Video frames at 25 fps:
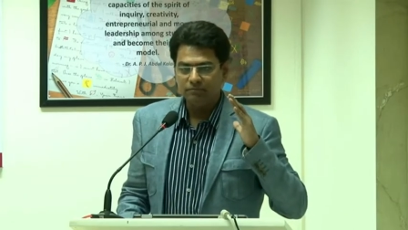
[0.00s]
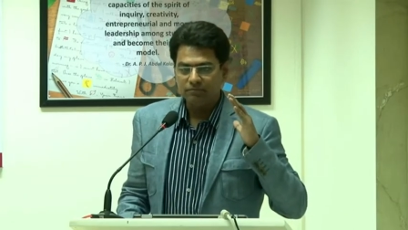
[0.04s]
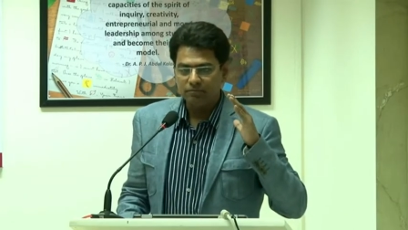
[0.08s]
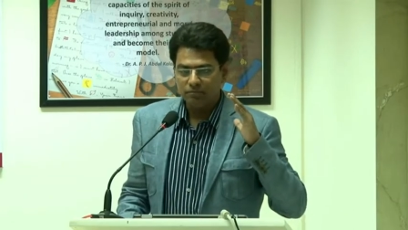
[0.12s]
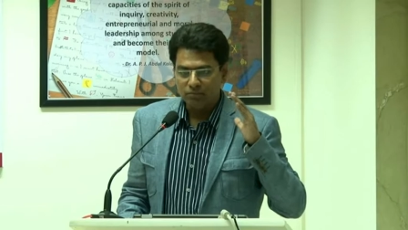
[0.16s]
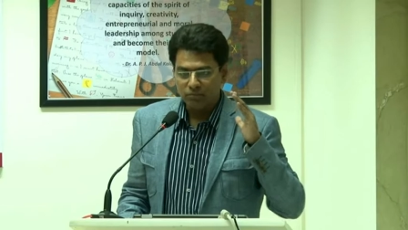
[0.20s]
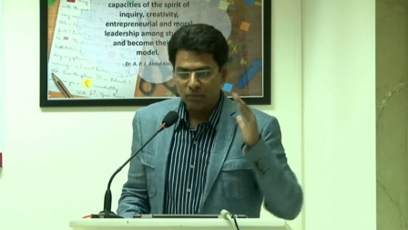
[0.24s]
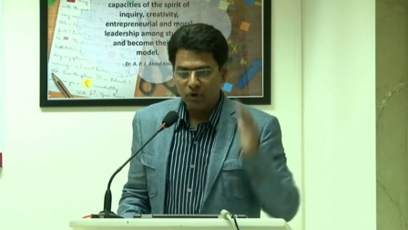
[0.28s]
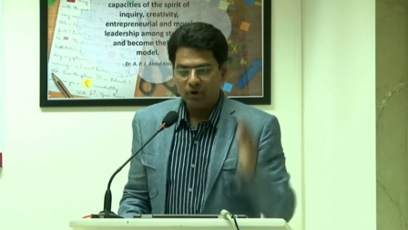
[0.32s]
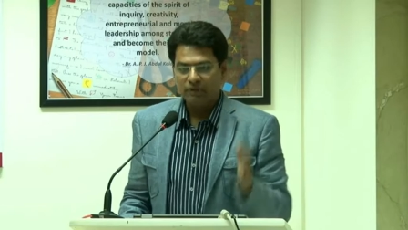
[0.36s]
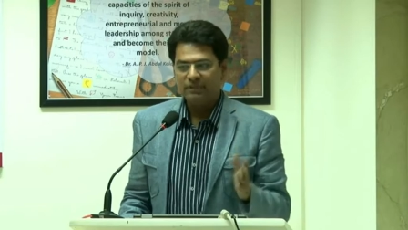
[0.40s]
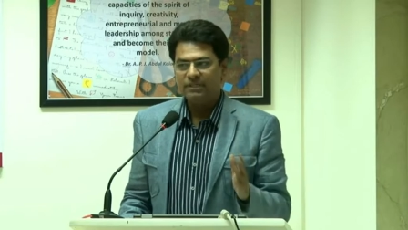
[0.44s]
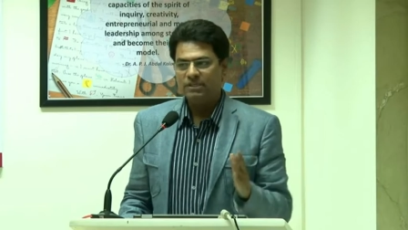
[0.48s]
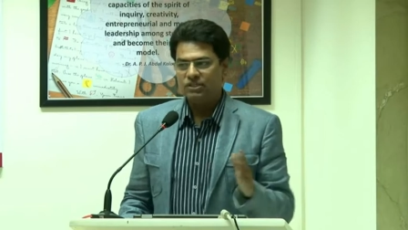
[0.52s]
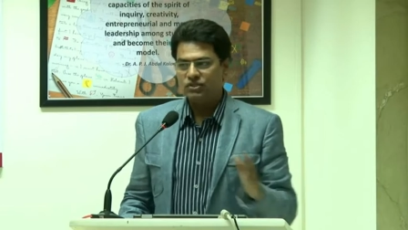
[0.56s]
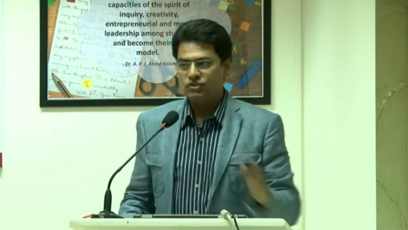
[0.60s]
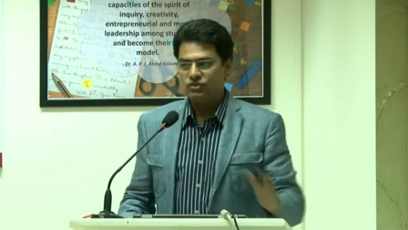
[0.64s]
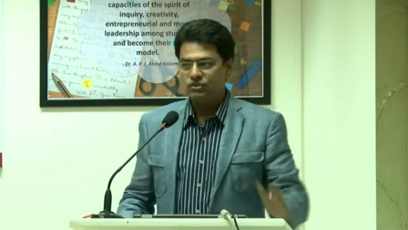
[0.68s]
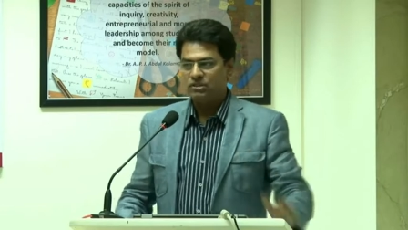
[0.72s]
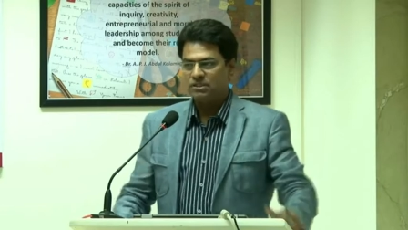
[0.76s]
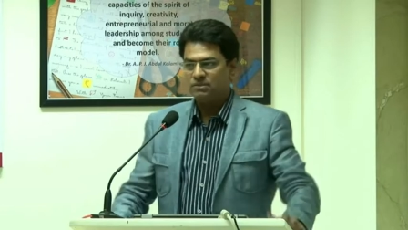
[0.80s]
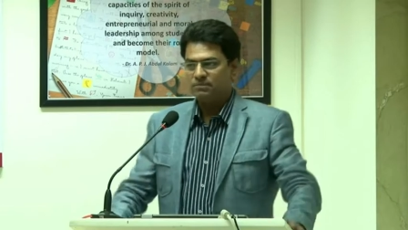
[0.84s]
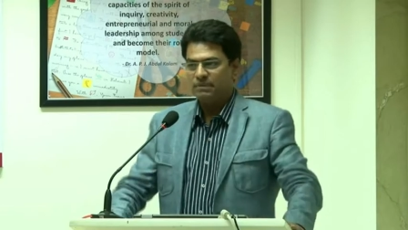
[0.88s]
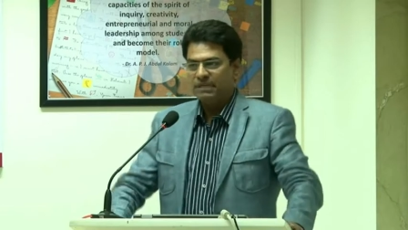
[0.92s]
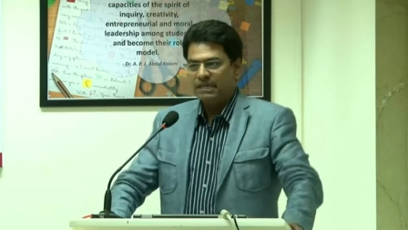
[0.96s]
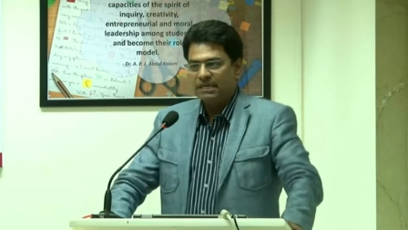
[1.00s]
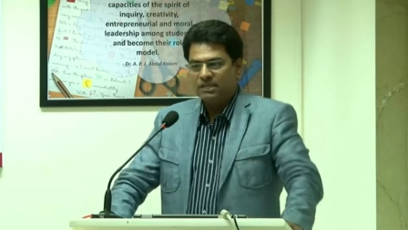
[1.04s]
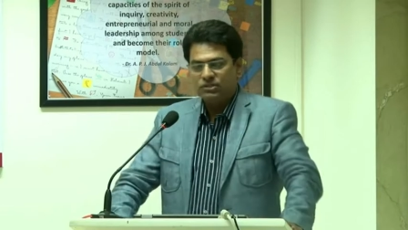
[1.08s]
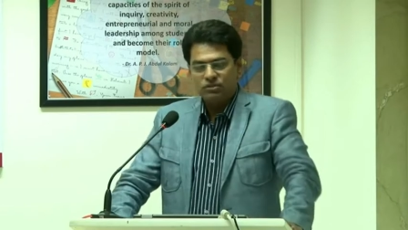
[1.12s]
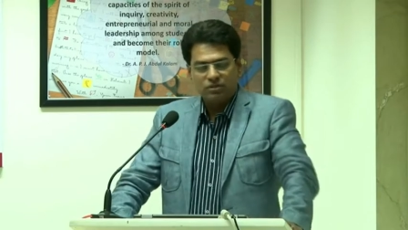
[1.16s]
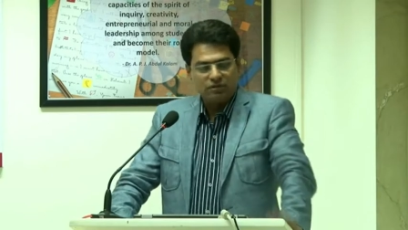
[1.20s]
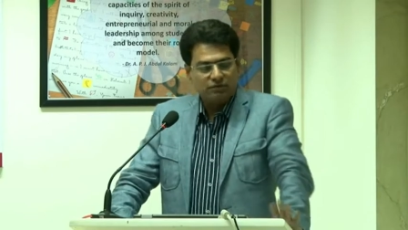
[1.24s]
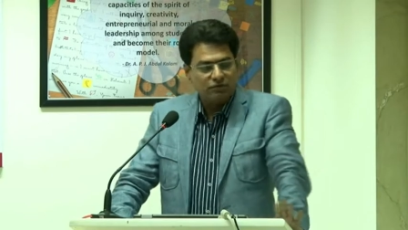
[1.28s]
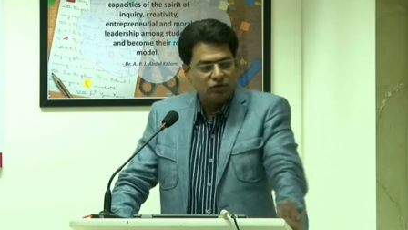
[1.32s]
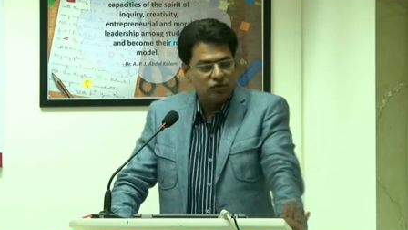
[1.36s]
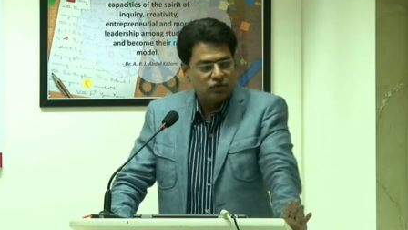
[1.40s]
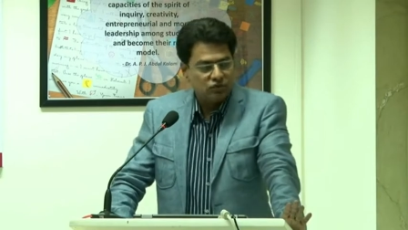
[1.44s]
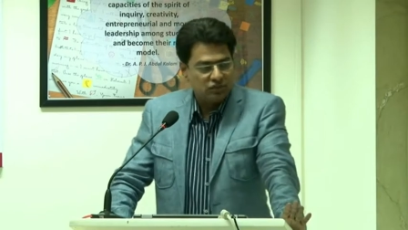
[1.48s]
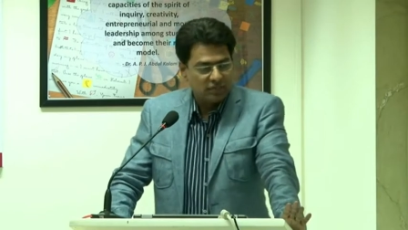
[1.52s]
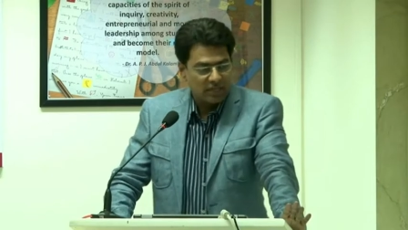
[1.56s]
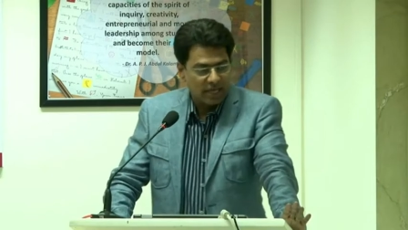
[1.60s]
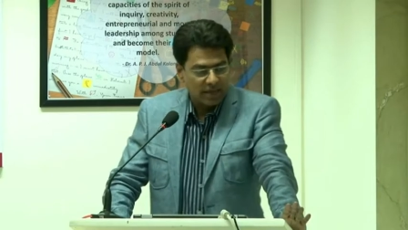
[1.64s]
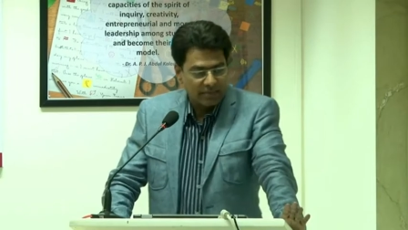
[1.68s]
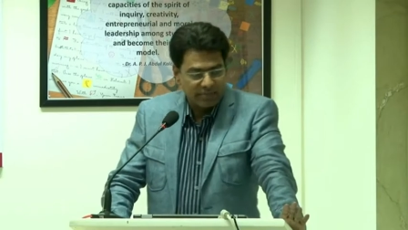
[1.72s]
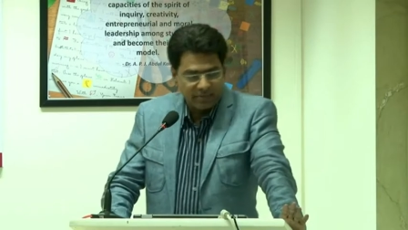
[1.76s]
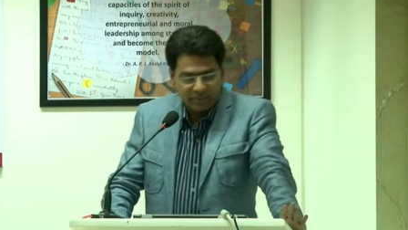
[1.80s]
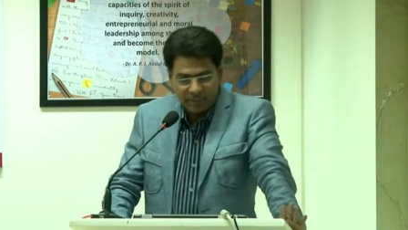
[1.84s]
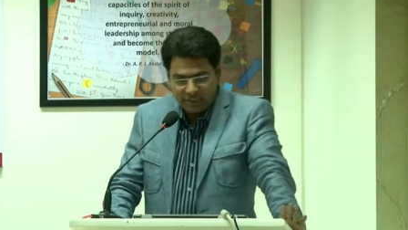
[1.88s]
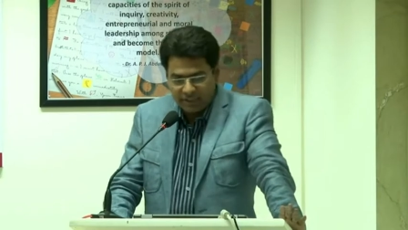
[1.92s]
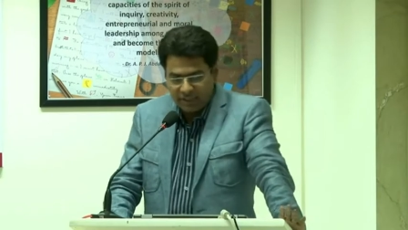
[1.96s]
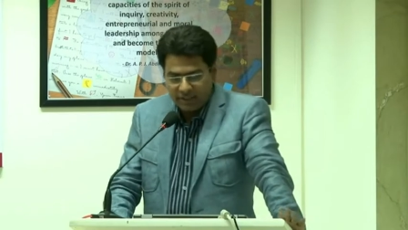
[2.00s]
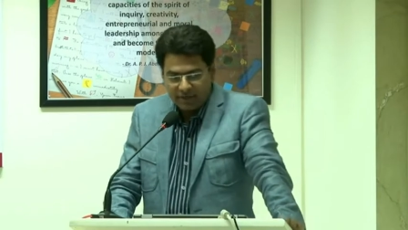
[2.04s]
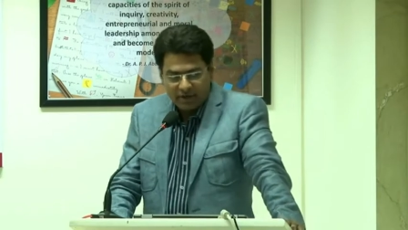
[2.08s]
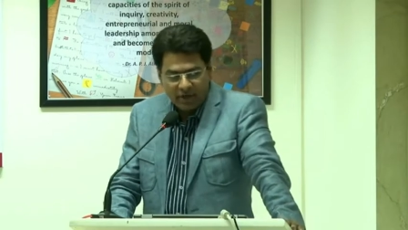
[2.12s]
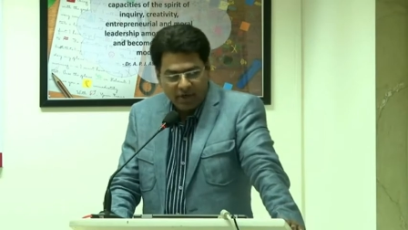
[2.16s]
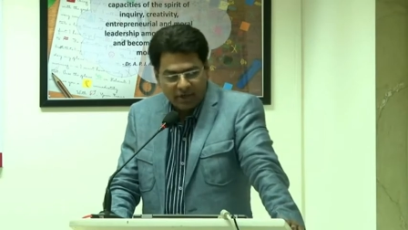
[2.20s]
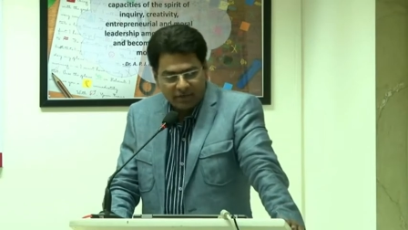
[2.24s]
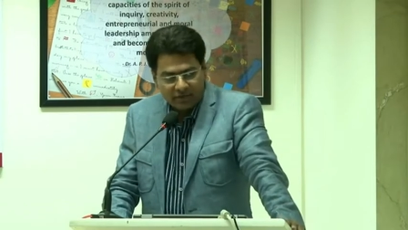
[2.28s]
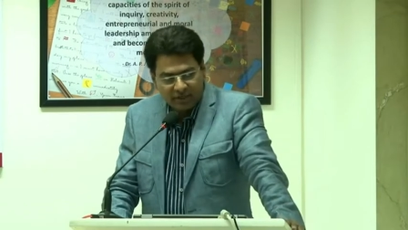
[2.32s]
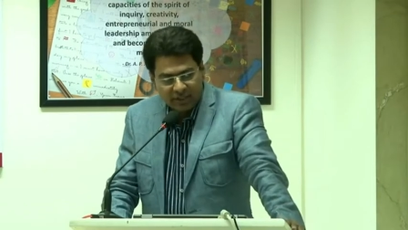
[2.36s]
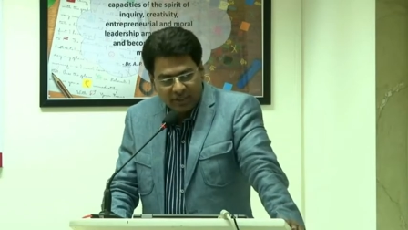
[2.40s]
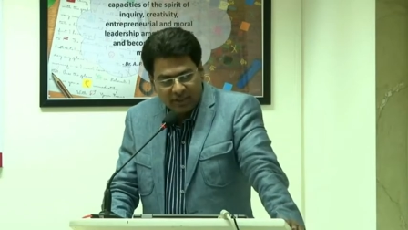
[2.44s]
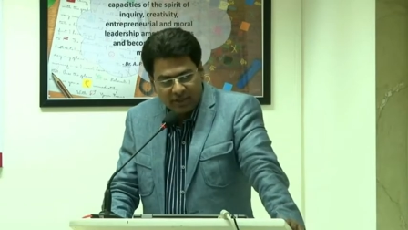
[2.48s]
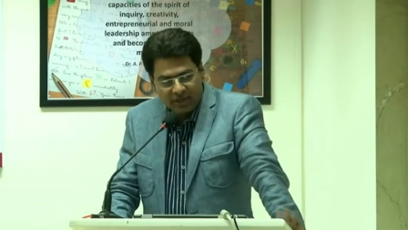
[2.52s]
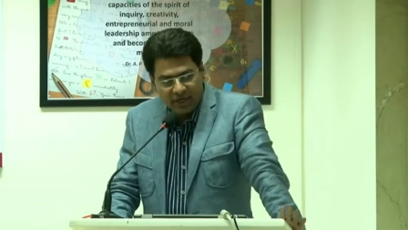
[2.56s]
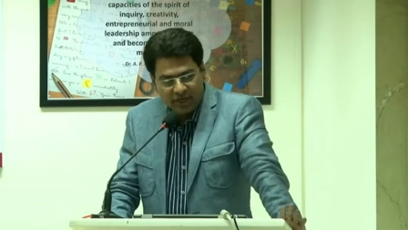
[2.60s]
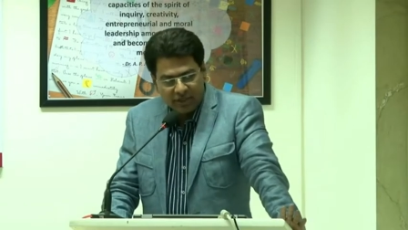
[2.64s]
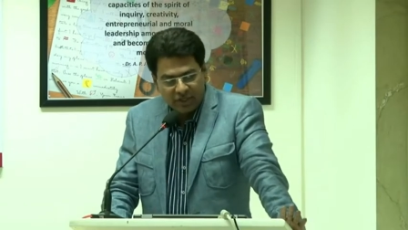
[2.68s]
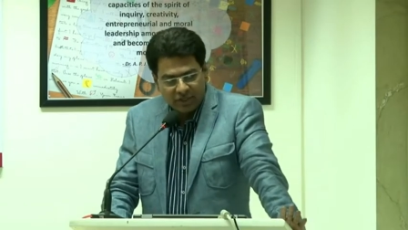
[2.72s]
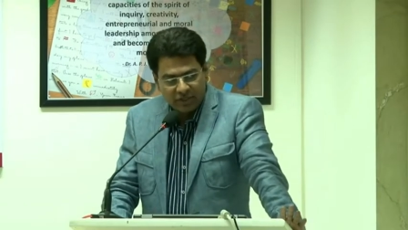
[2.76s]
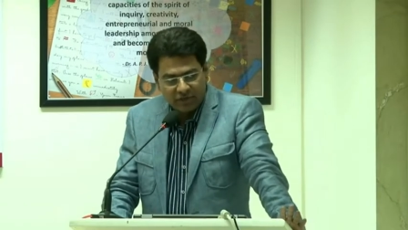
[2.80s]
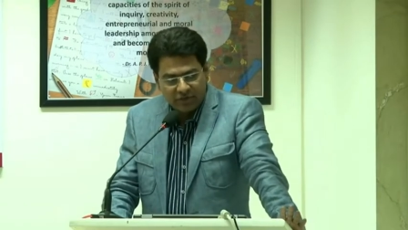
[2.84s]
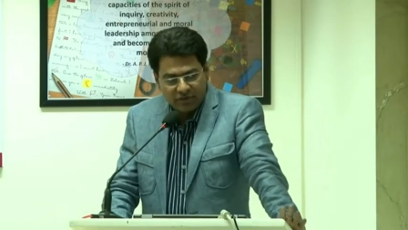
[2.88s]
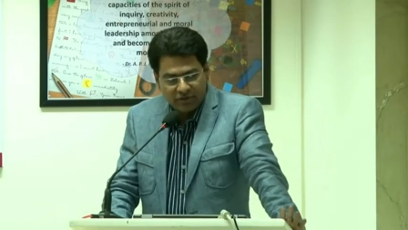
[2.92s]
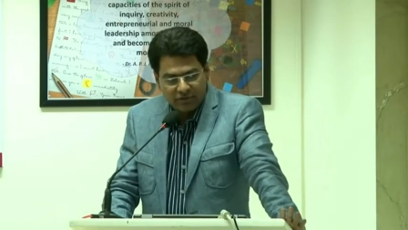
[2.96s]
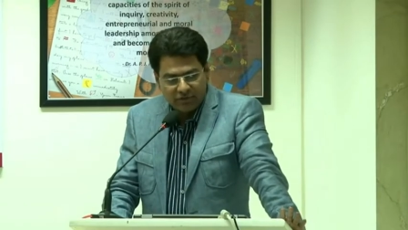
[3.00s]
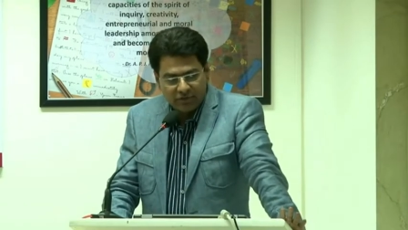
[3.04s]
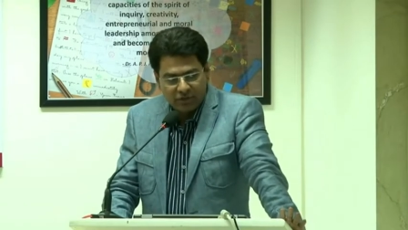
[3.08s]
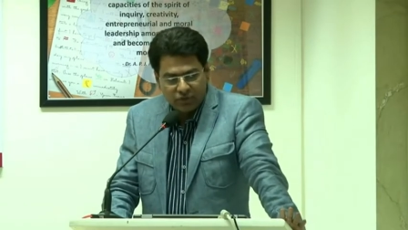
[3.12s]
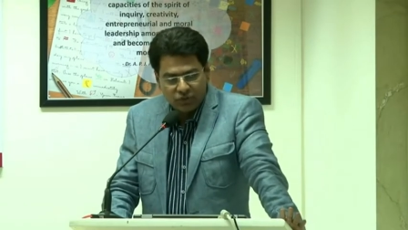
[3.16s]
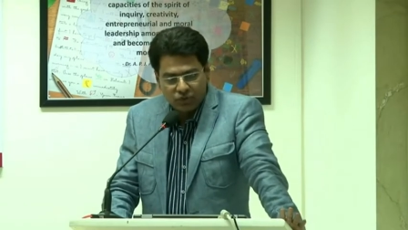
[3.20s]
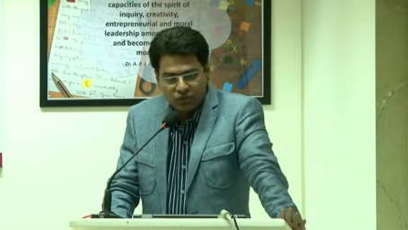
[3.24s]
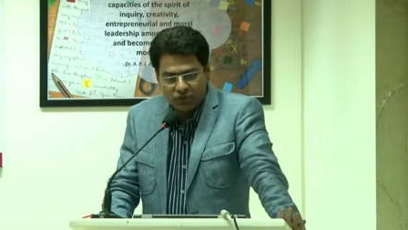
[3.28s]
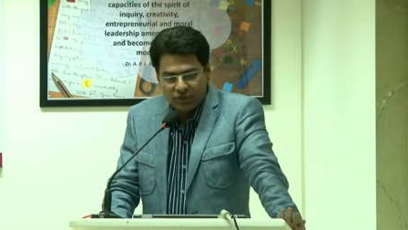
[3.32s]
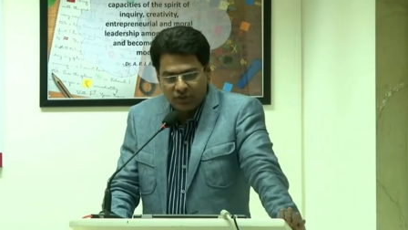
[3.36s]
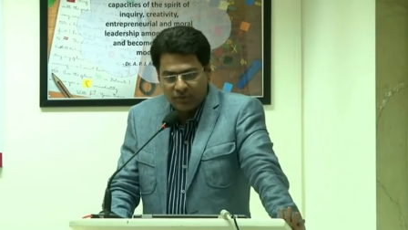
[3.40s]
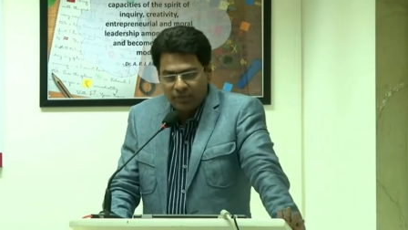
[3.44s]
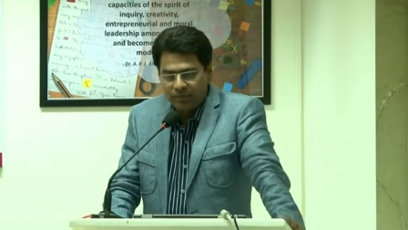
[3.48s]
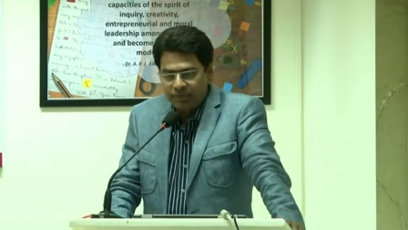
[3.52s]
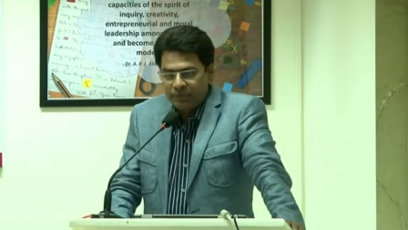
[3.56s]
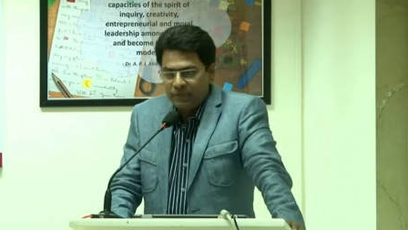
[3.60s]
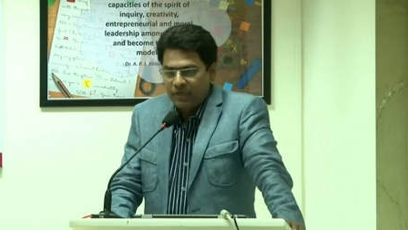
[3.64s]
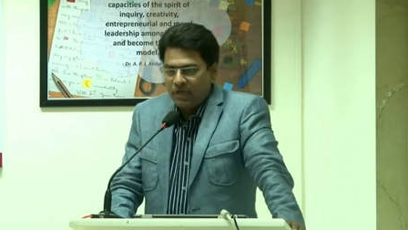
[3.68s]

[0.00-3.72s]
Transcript: modern history's biggest revolution happened in Iran, the Iranian Revolution,